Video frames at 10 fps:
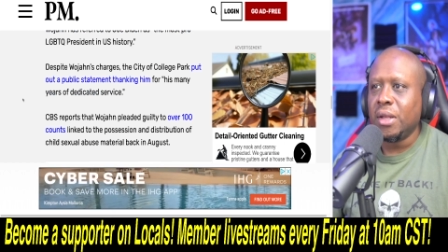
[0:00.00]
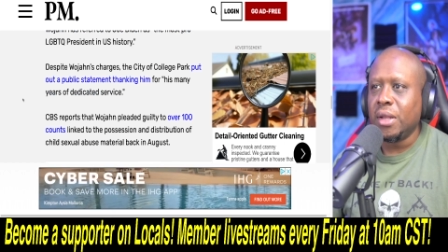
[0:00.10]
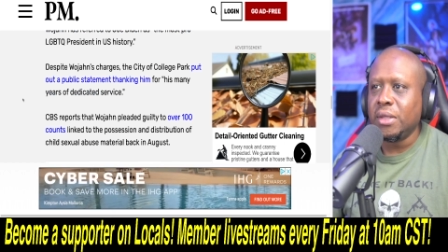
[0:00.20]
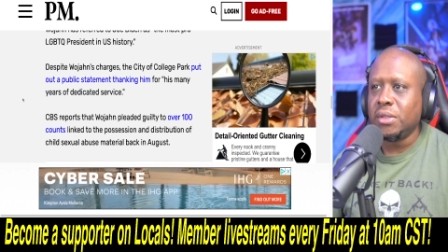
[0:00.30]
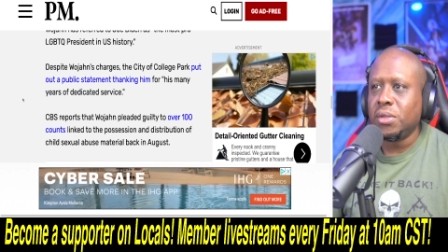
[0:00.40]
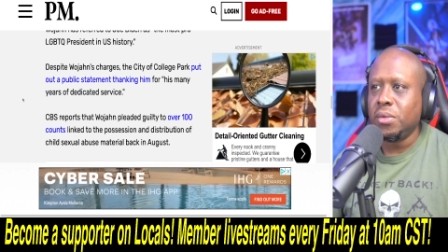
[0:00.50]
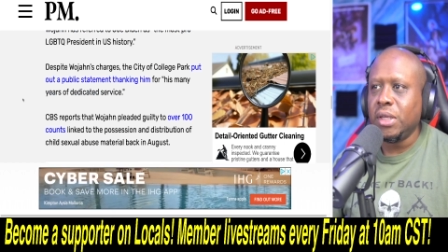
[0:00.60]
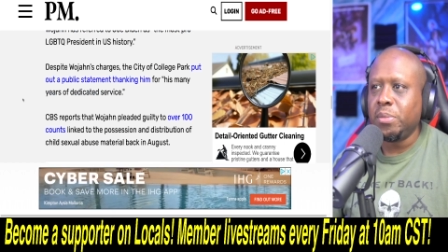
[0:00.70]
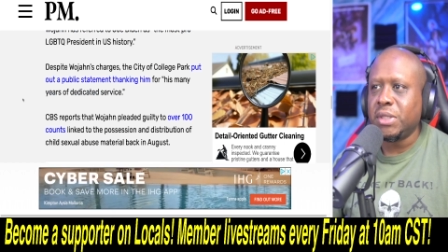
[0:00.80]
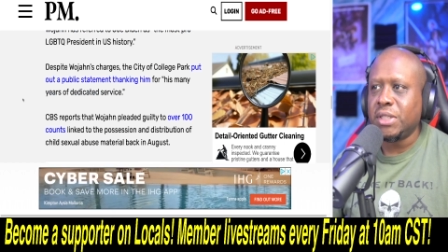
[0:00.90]
linked to
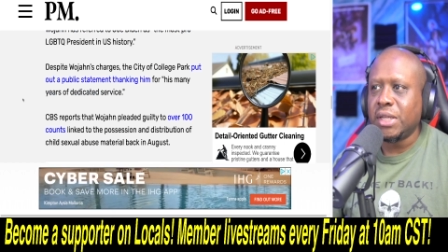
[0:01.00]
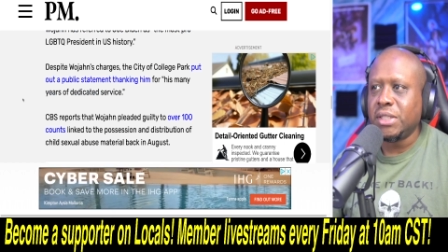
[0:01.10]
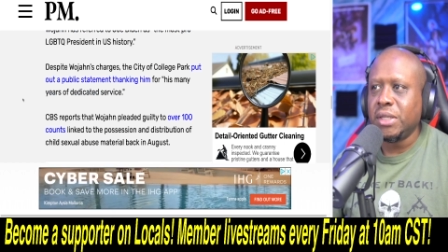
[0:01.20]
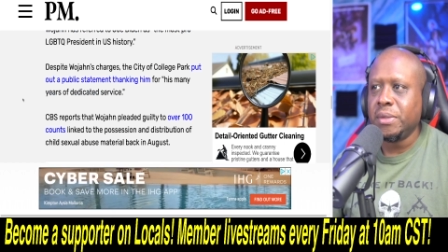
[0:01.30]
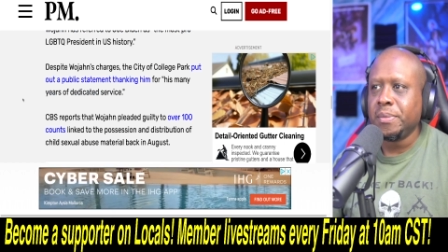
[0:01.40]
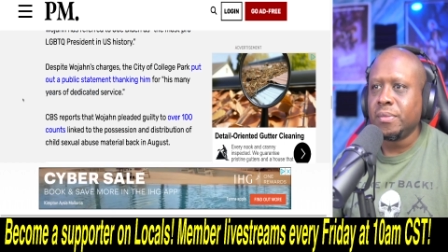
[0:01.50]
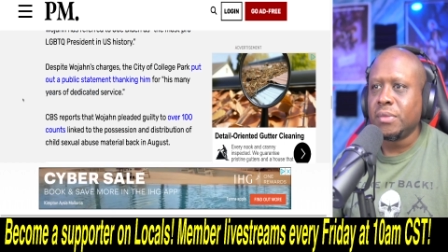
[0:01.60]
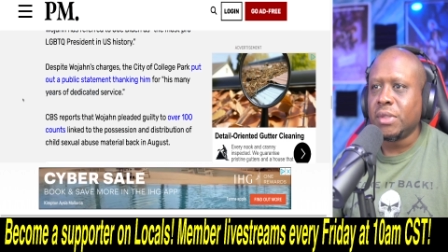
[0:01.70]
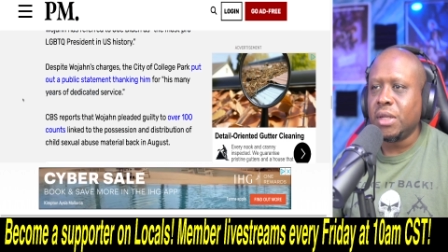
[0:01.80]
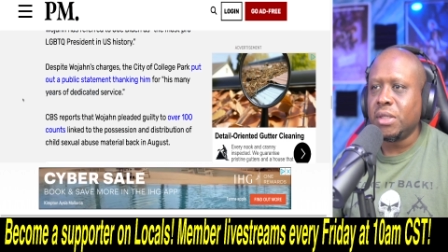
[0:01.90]
the possession
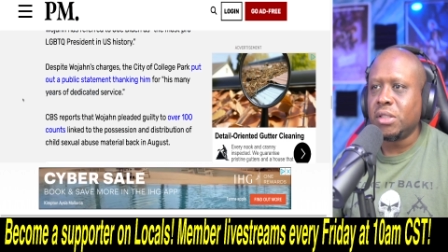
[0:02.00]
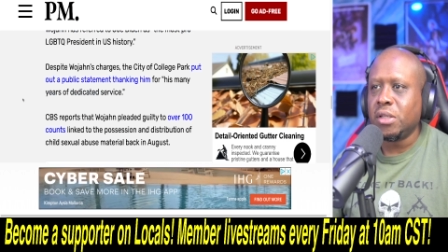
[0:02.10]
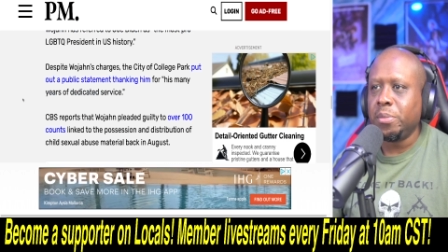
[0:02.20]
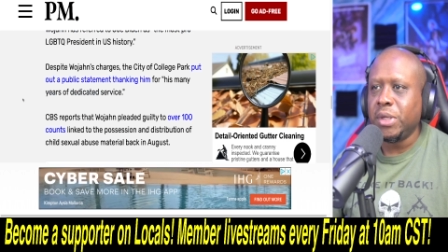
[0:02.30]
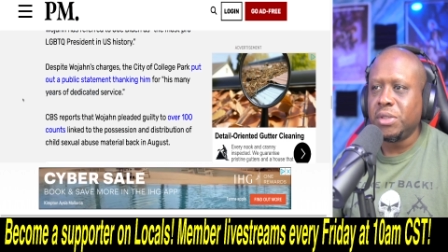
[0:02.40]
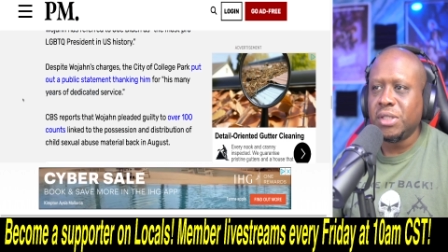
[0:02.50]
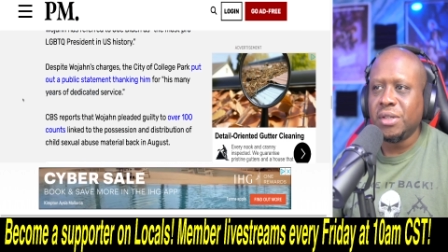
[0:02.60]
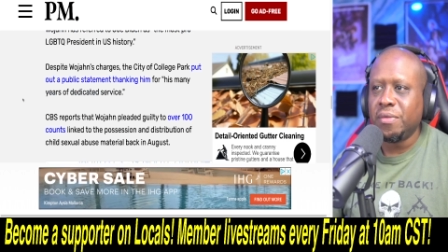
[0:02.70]
and distribution